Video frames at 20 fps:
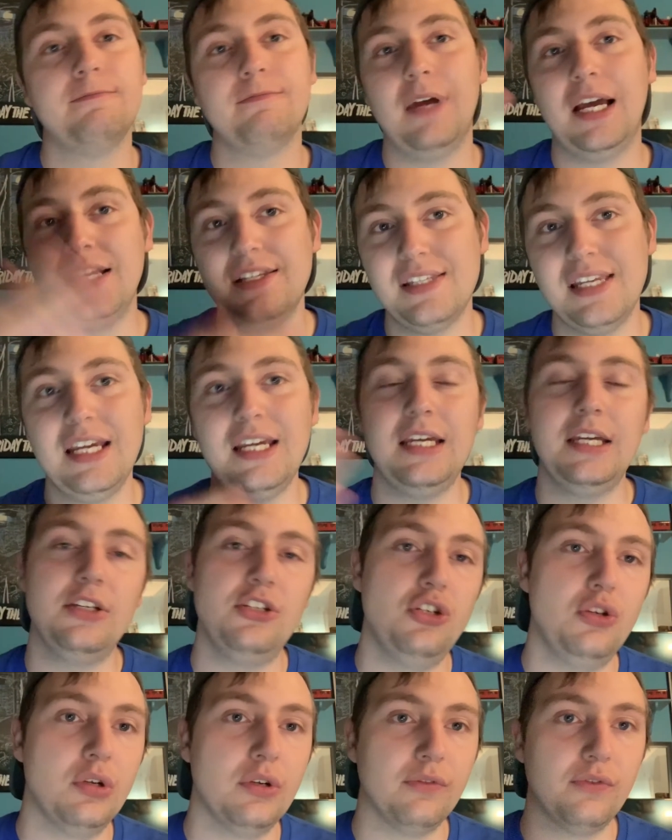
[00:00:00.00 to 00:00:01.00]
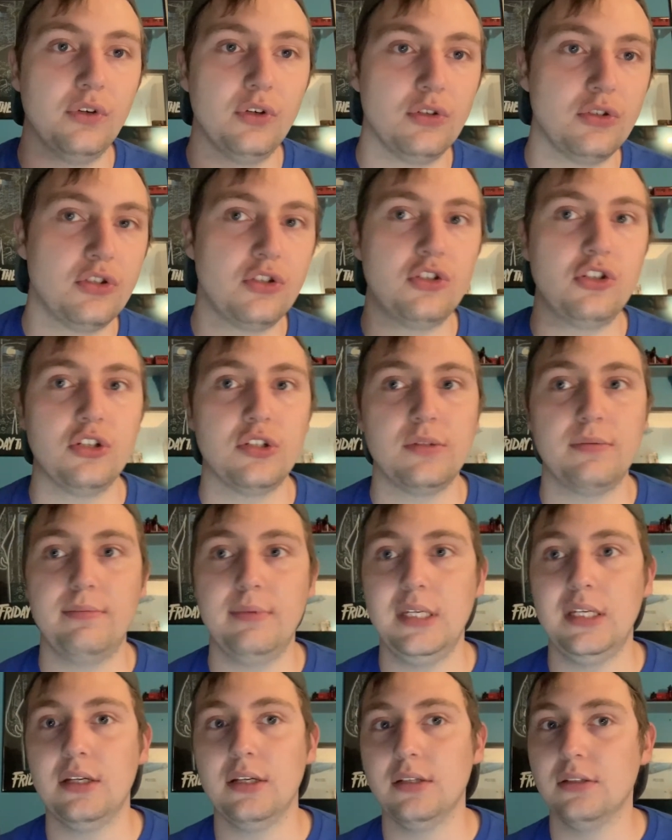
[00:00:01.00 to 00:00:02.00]
I say in-universe just
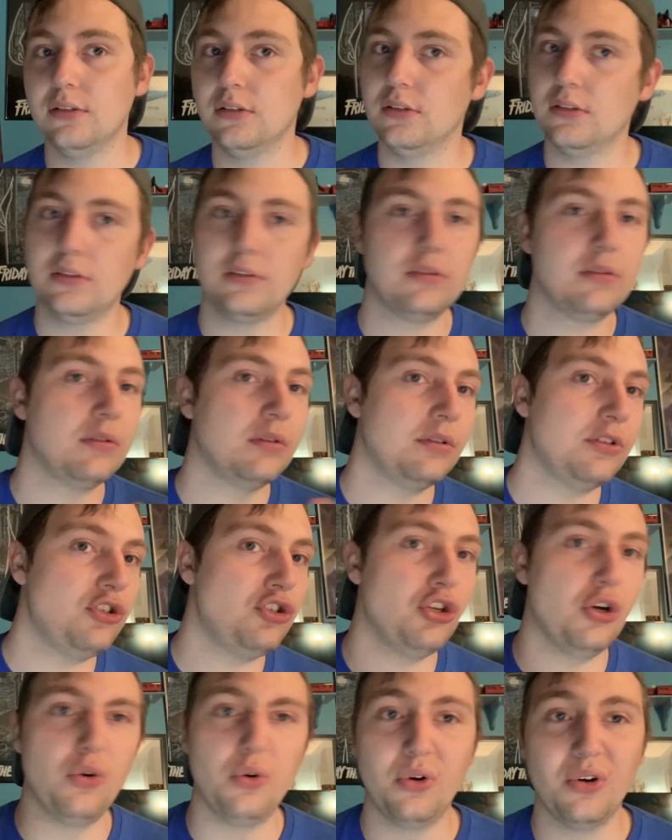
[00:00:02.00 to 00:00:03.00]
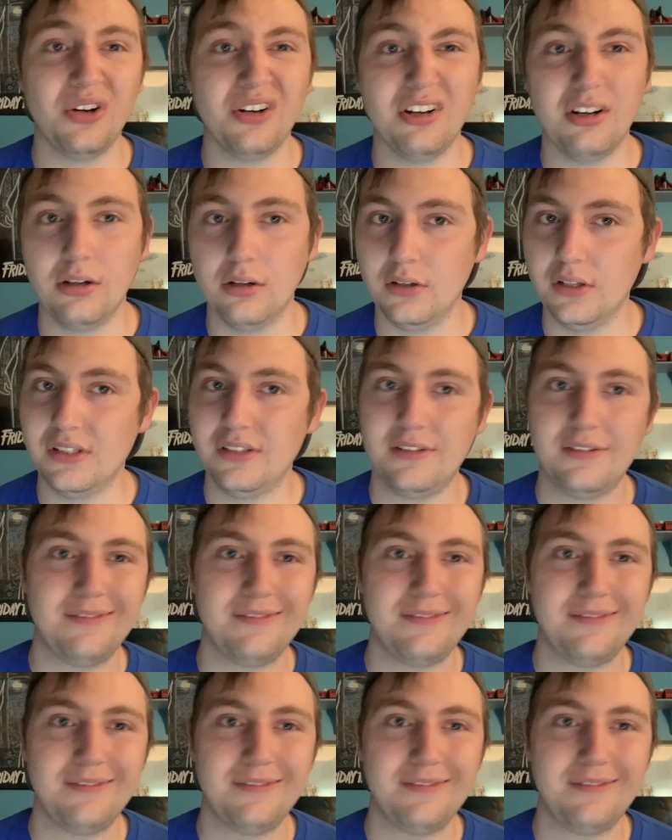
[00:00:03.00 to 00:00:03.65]
because Joker,